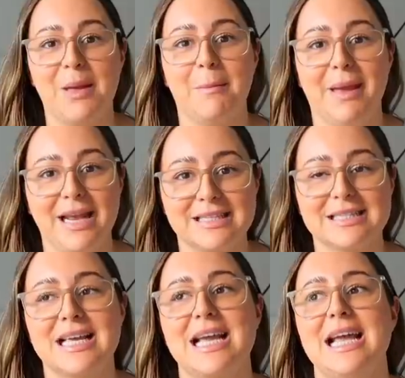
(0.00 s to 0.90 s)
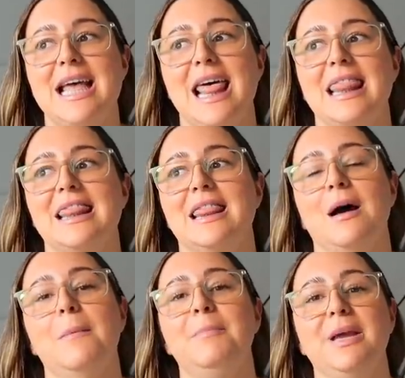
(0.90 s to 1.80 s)
It makes
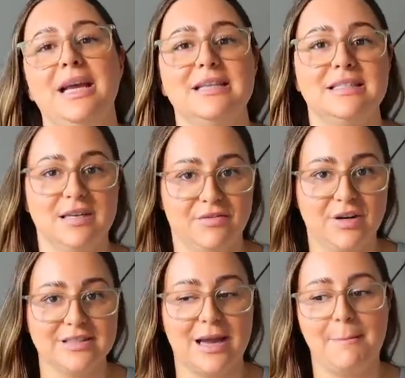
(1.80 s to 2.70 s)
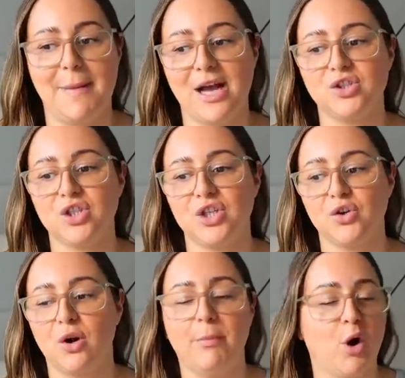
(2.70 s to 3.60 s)
the biggest difference.
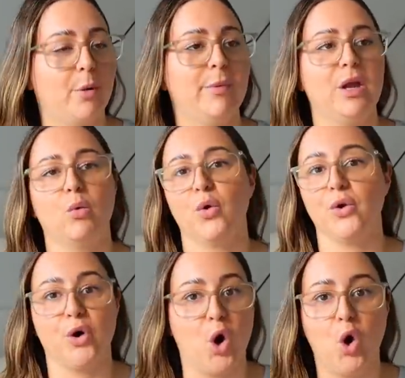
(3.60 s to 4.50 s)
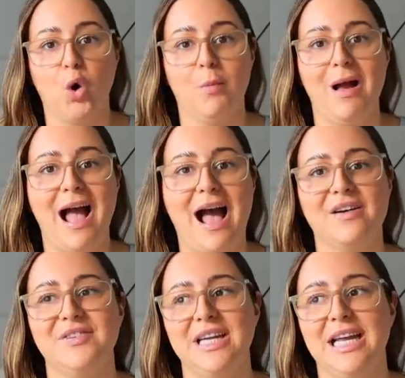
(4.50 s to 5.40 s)
Imagine your apartment or your home
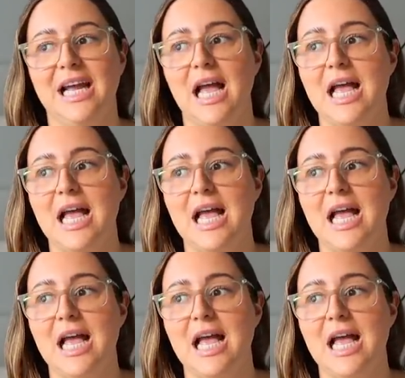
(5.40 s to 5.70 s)
having,